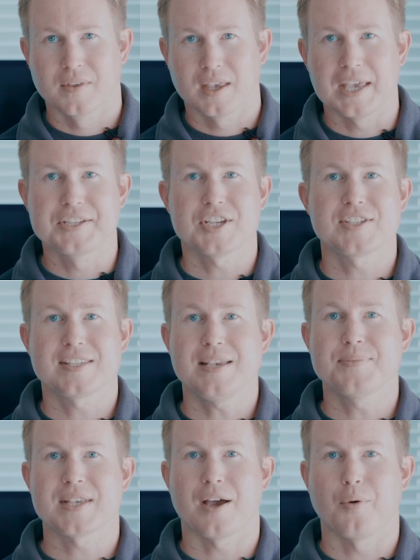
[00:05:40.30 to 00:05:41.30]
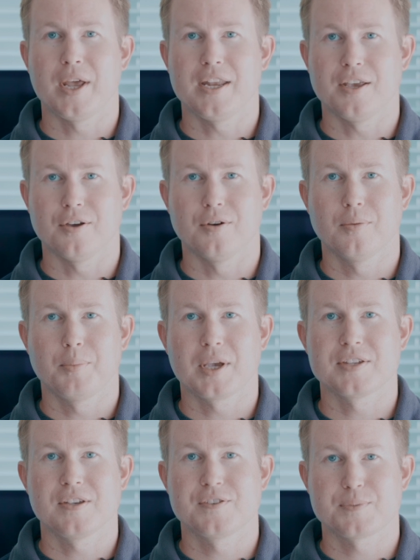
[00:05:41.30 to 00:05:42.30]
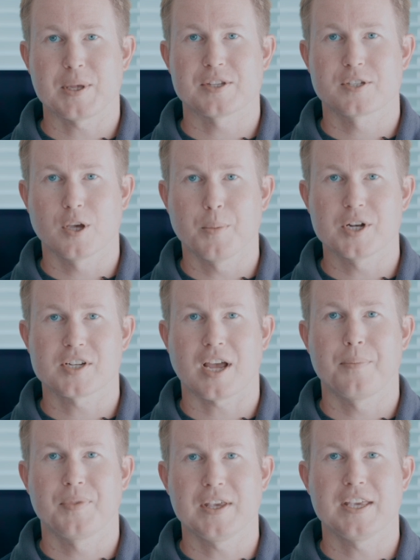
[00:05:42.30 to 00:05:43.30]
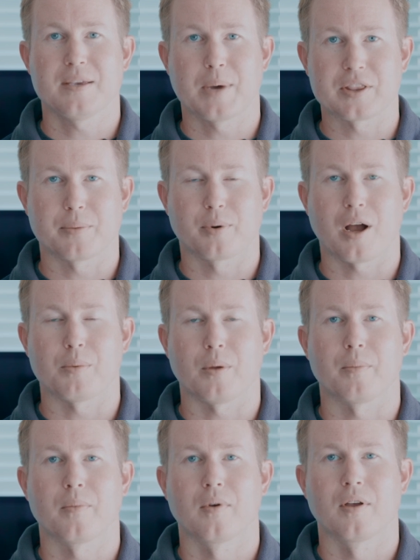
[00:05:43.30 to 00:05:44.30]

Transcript: It just seems that way to you because you've spent so much time thinking about the problem.